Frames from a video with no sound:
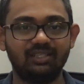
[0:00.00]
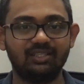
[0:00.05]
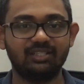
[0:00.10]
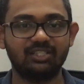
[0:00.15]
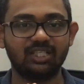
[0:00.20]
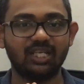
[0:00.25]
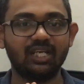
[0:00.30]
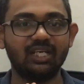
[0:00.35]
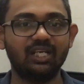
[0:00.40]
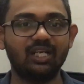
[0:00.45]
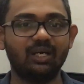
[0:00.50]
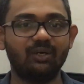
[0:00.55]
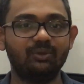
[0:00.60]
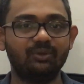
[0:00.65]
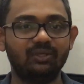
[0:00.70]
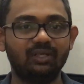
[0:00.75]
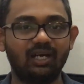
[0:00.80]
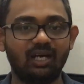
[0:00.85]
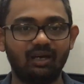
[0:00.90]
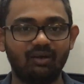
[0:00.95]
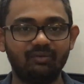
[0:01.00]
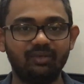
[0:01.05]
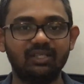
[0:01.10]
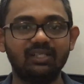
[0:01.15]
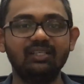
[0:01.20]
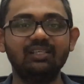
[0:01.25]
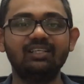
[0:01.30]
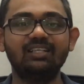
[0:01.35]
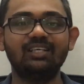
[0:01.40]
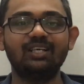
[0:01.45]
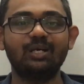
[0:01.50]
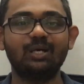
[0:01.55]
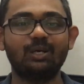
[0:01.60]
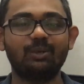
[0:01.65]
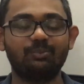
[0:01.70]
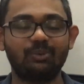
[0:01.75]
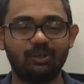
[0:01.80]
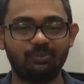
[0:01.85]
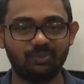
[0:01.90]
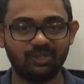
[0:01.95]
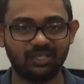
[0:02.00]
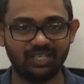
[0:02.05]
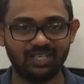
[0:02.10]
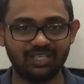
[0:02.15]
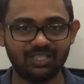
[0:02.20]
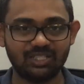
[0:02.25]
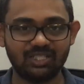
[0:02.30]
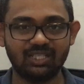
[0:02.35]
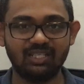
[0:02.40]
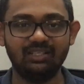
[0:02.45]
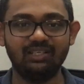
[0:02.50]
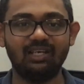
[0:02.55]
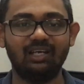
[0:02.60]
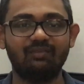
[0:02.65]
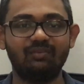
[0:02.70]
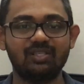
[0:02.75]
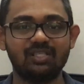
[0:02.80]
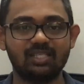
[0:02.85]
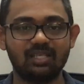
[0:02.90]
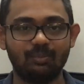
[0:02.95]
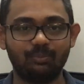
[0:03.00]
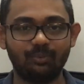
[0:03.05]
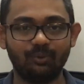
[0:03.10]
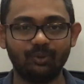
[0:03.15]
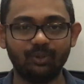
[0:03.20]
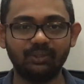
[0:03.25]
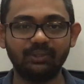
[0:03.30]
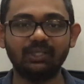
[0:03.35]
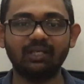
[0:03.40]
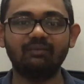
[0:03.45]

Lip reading: shut down our preparation, our support,